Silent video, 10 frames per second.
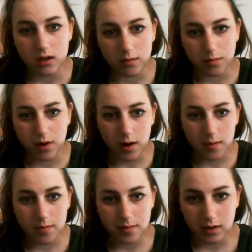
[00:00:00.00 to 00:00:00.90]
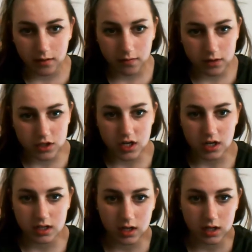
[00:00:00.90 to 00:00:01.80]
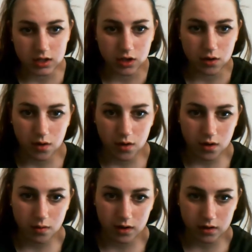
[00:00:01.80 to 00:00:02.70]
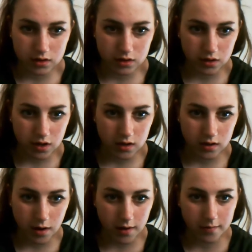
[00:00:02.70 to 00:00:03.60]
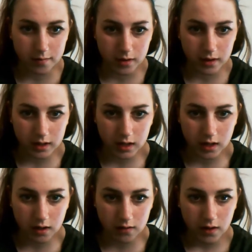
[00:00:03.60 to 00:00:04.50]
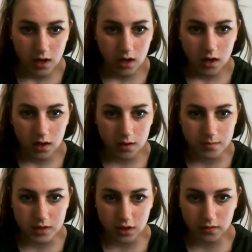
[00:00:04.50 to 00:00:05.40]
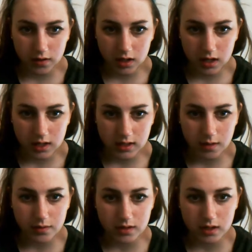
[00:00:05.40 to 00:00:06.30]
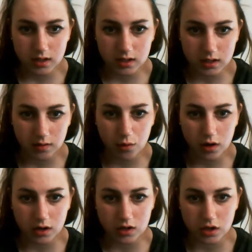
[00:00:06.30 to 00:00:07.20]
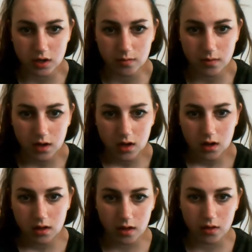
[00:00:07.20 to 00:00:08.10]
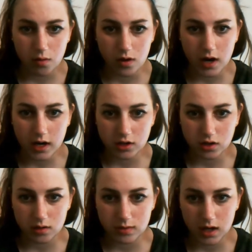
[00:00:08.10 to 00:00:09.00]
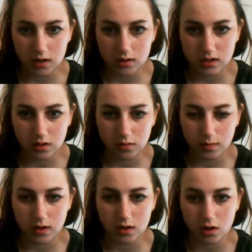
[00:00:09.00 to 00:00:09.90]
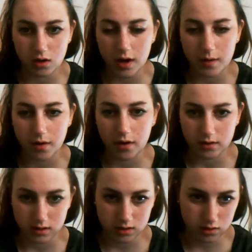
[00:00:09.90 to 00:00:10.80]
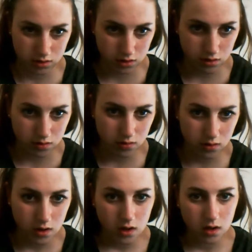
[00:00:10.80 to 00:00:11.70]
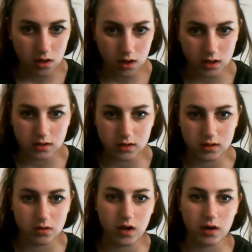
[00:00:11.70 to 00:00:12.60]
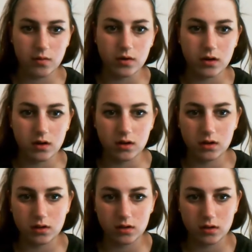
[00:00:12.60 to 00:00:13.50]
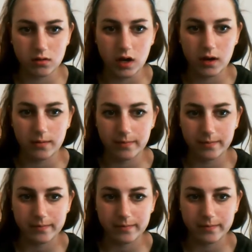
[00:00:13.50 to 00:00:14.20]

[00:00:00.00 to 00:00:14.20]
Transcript: The probability of rejecting HO, whether it's true or not, the probability of observing a sample statistic more extreme than the one actually obtained, assuming the null hypothesis true. That's the right one, right?